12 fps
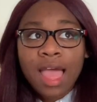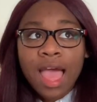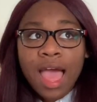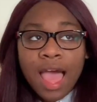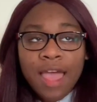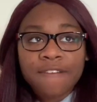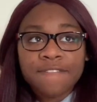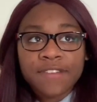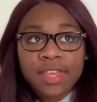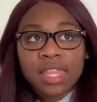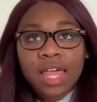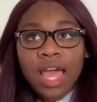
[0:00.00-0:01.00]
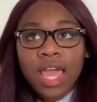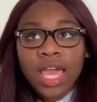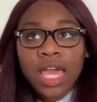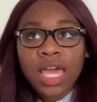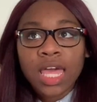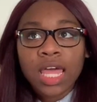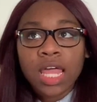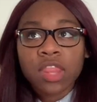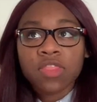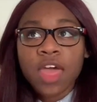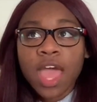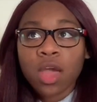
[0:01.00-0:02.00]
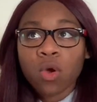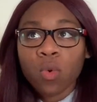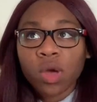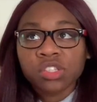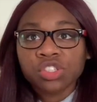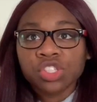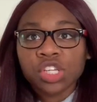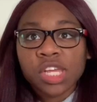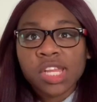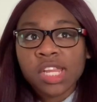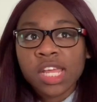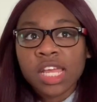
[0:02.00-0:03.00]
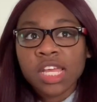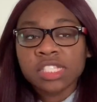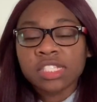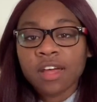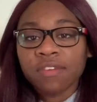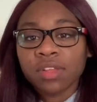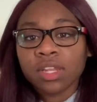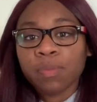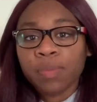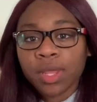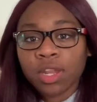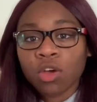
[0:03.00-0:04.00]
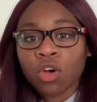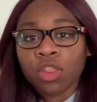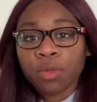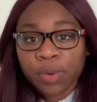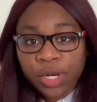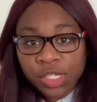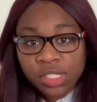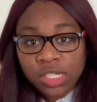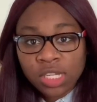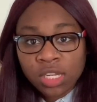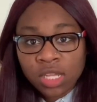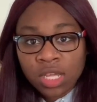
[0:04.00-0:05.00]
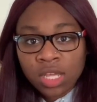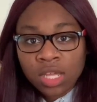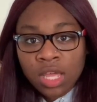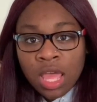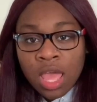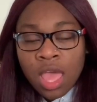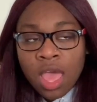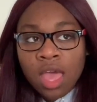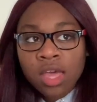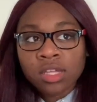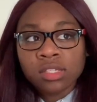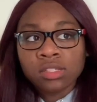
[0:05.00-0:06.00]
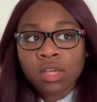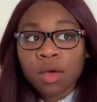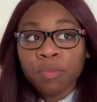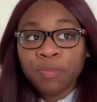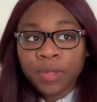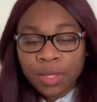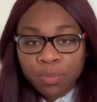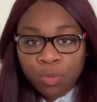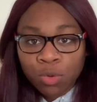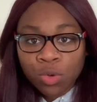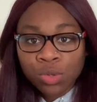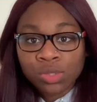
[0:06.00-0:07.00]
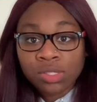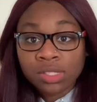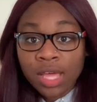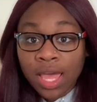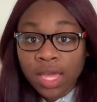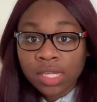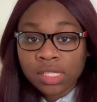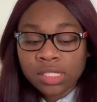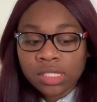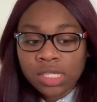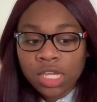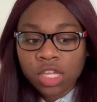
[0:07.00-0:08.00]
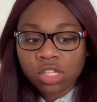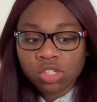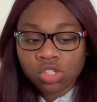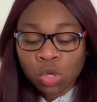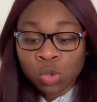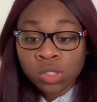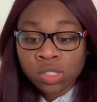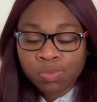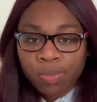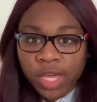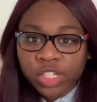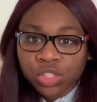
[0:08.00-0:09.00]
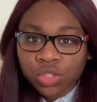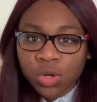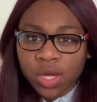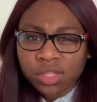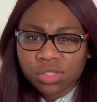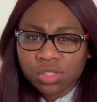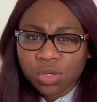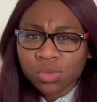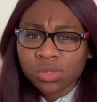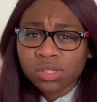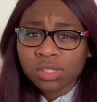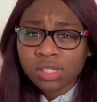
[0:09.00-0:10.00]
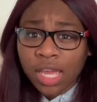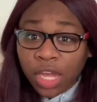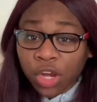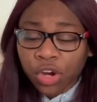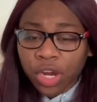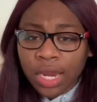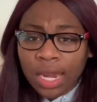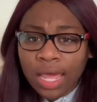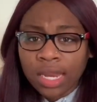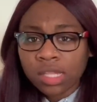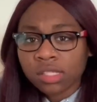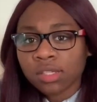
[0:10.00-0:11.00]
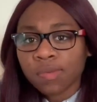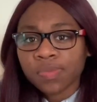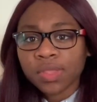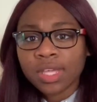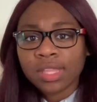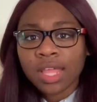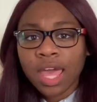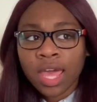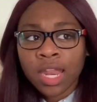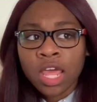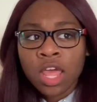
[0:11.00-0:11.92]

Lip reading: I feel like that question is definitely dependent on the person. Some people, sex is so special and so sacred, and it's something that